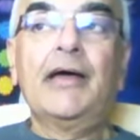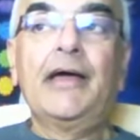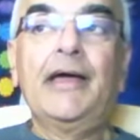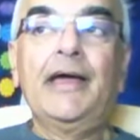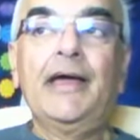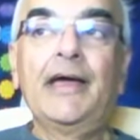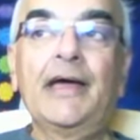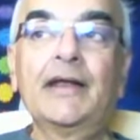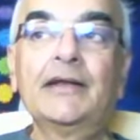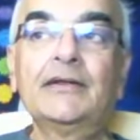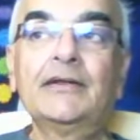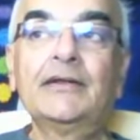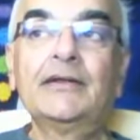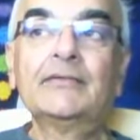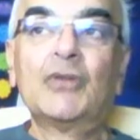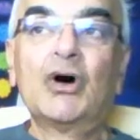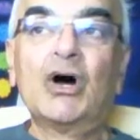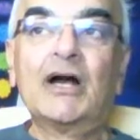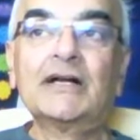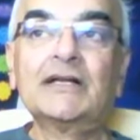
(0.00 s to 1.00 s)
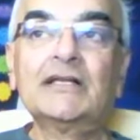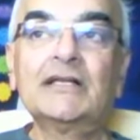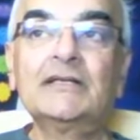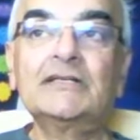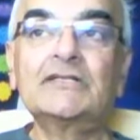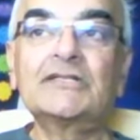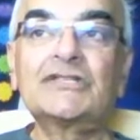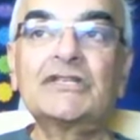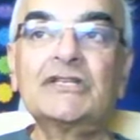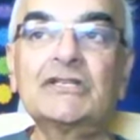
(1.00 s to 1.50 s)
And the
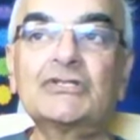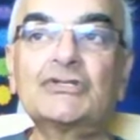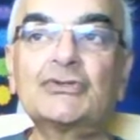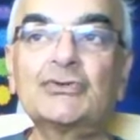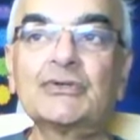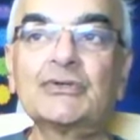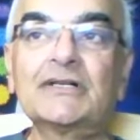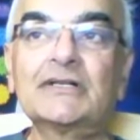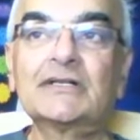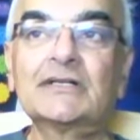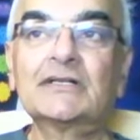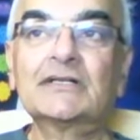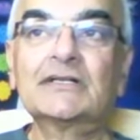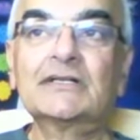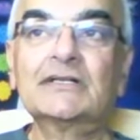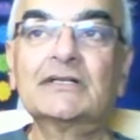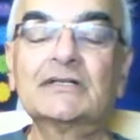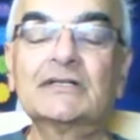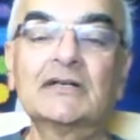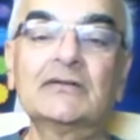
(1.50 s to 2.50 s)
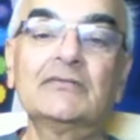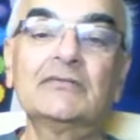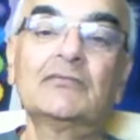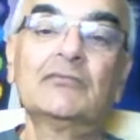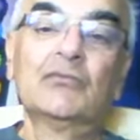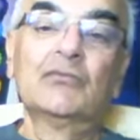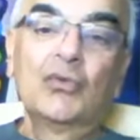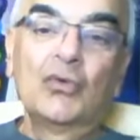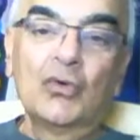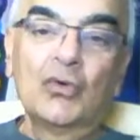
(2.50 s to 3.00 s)
body sees to it that
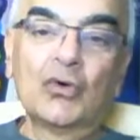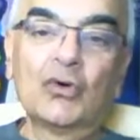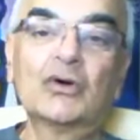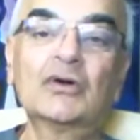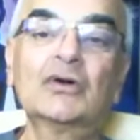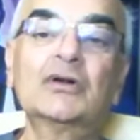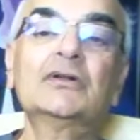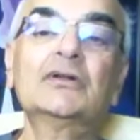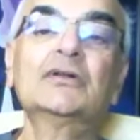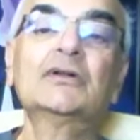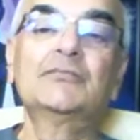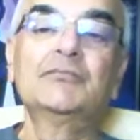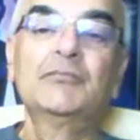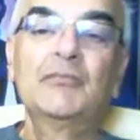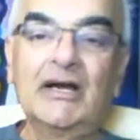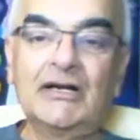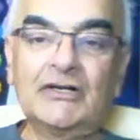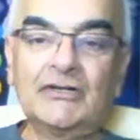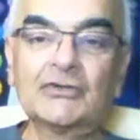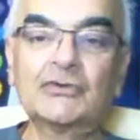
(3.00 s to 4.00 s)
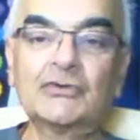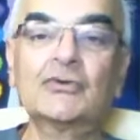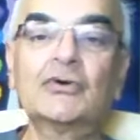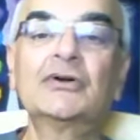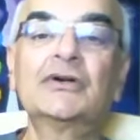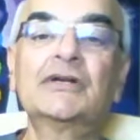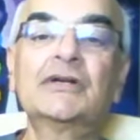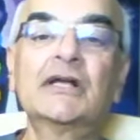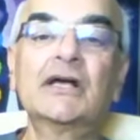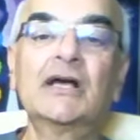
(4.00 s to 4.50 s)
more
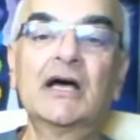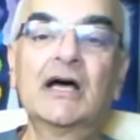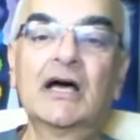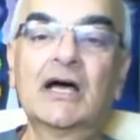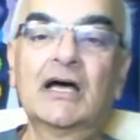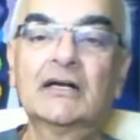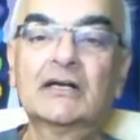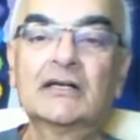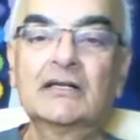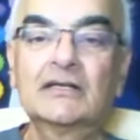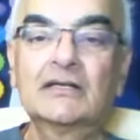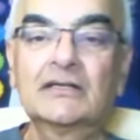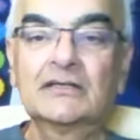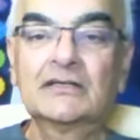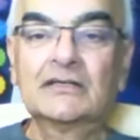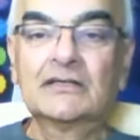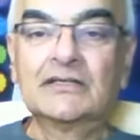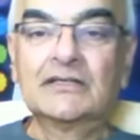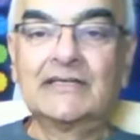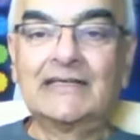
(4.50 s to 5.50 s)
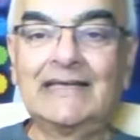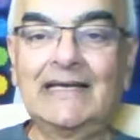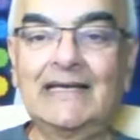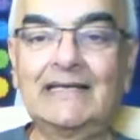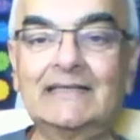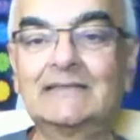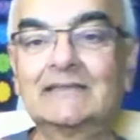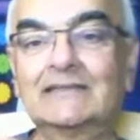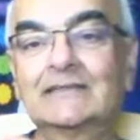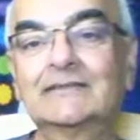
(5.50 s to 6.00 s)
mitochondria are
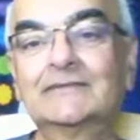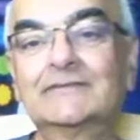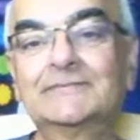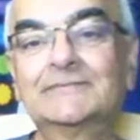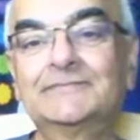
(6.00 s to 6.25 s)
created.